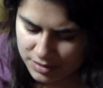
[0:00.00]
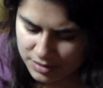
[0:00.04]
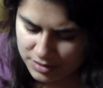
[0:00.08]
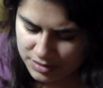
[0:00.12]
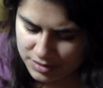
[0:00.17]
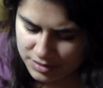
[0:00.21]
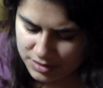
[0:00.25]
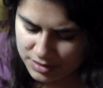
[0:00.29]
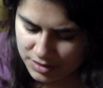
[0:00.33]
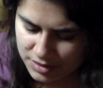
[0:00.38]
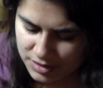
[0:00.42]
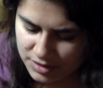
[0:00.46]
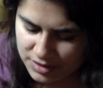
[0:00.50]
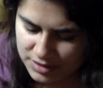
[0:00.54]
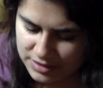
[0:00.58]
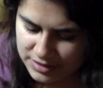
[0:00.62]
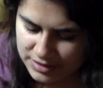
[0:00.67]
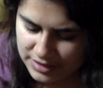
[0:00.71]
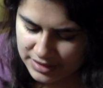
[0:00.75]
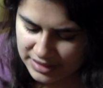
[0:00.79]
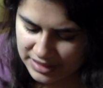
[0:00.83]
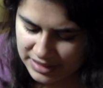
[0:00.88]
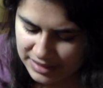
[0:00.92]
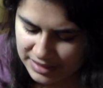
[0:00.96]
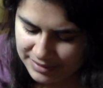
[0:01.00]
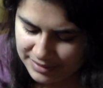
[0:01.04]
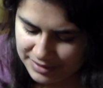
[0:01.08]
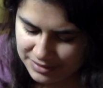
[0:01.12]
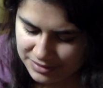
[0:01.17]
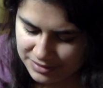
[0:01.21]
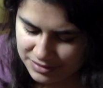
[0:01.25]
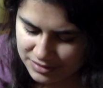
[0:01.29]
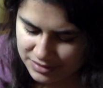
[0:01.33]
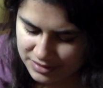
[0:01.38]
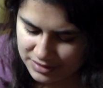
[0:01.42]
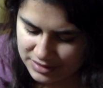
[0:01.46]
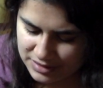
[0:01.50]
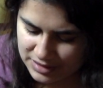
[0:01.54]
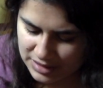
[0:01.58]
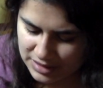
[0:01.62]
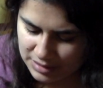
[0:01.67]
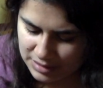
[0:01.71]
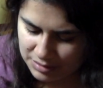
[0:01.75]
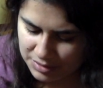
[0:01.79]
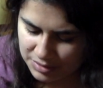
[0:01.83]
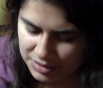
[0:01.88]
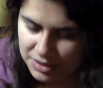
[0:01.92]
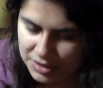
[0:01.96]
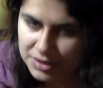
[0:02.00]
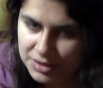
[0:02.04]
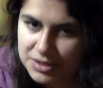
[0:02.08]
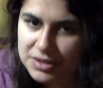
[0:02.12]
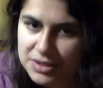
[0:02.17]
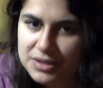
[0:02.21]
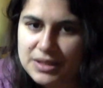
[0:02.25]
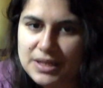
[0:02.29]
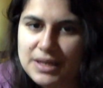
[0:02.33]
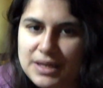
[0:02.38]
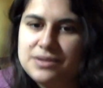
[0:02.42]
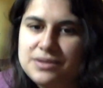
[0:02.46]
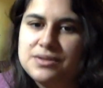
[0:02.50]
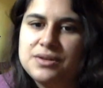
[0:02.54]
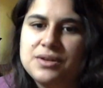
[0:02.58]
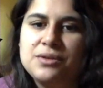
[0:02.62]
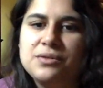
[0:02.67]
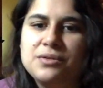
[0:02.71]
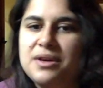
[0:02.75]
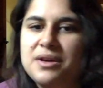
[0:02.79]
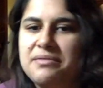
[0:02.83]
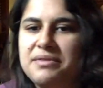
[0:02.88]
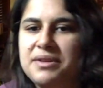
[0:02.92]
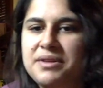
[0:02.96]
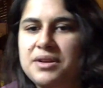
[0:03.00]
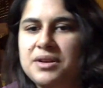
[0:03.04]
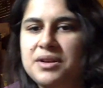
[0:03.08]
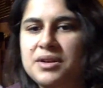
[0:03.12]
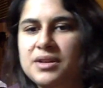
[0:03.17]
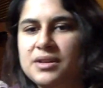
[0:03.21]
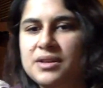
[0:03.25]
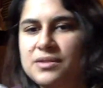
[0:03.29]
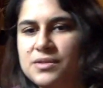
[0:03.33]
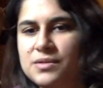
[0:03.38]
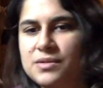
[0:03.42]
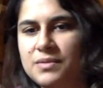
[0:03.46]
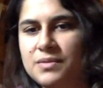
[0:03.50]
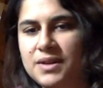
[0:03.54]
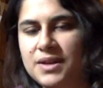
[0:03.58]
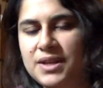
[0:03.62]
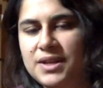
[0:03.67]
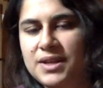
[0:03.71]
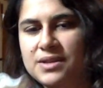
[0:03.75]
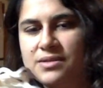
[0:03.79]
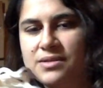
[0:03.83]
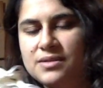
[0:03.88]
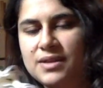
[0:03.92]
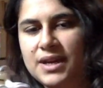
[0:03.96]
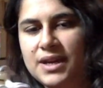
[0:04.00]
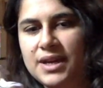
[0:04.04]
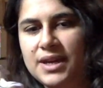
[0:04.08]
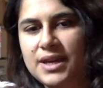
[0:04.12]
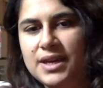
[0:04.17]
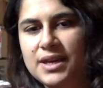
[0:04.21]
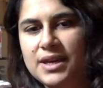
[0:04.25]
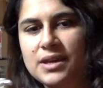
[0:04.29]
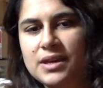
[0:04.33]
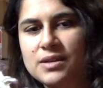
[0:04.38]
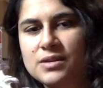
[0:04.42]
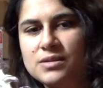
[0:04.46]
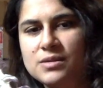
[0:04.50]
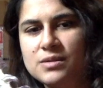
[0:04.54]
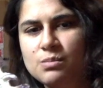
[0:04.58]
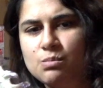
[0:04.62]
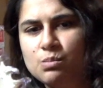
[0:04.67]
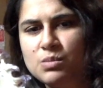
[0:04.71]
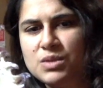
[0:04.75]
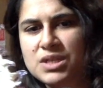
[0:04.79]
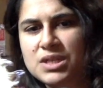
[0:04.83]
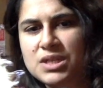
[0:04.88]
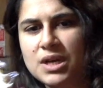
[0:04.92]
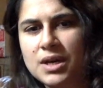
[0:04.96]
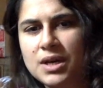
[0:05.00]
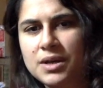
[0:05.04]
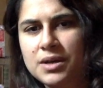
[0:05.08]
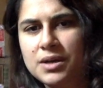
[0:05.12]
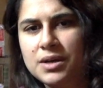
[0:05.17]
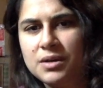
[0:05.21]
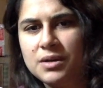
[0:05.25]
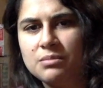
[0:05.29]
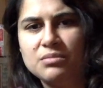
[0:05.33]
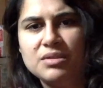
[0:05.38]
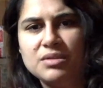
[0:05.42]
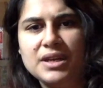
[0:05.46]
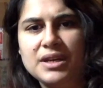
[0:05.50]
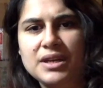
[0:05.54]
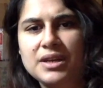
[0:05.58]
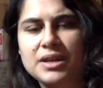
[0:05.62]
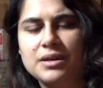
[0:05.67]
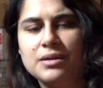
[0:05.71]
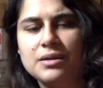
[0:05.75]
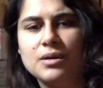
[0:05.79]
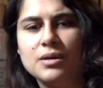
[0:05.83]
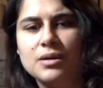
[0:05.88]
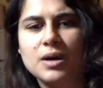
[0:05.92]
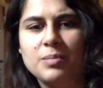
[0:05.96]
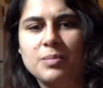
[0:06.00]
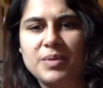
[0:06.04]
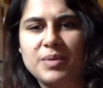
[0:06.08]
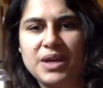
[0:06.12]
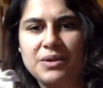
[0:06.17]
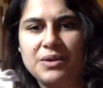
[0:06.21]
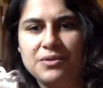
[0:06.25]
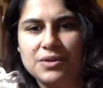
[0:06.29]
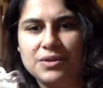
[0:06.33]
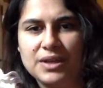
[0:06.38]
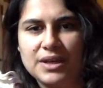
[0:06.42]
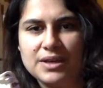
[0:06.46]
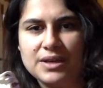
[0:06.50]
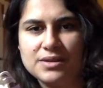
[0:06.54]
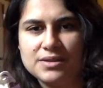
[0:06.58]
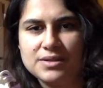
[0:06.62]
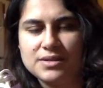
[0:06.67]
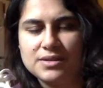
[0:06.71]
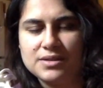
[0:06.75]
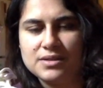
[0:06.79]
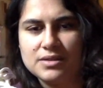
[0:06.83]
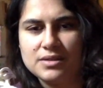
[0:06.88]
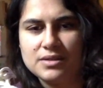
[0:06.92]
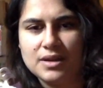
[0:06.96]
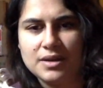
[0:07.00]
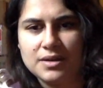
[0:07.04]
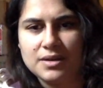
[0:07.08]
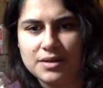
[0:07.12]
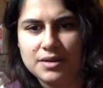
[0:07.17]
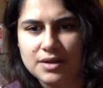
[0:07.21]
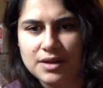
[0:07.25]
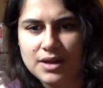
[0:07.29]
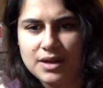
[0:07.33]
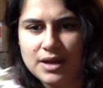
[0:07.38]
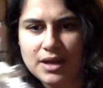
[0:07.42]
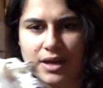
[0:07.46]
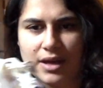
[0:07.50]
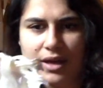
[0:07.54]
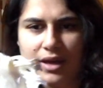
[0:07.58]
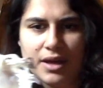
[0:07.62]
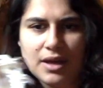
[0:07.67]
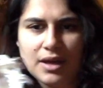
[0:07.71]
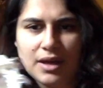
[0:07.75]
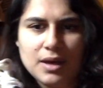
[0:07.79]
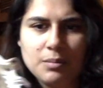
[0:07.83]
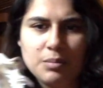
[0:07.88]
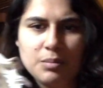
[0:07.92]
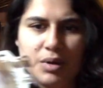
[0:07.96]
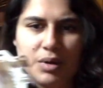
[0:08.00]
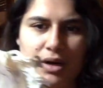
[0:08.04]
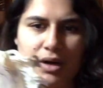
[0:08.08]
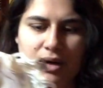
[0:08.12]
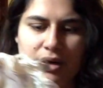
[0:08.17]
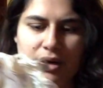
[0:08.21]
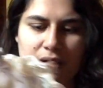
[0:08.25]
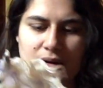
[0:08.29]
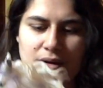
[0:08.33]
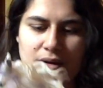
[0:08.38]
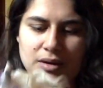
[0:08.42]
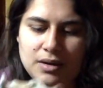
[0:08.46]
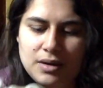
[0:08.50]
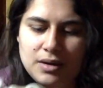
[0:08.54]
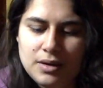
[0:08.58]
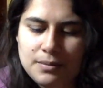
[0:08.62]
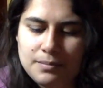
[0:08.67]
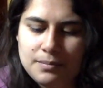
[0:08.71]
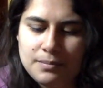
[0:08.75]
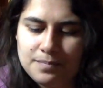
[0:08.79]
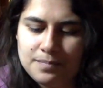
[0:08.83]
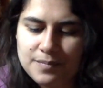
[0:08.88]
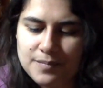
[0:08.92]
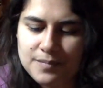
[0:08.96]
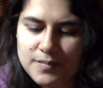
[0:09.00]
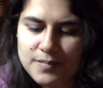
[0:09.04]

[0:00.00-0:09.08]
So this guy came out in September 2011. That's when his done, completed, copy, release, done part. And